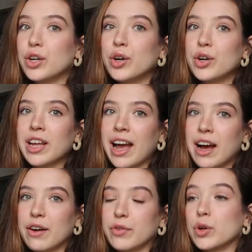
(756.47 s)
could
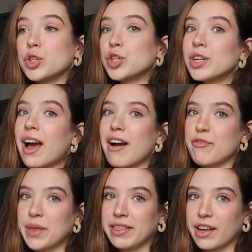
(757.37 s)
have or should
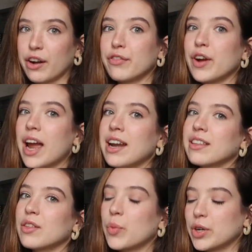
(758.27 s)
have been there for
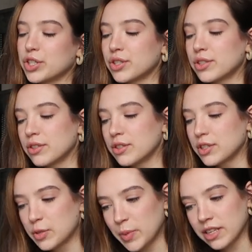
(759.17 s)
any that wished
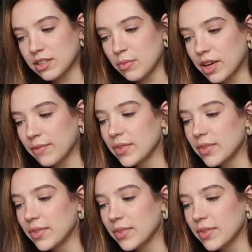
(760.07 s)
to speak to me.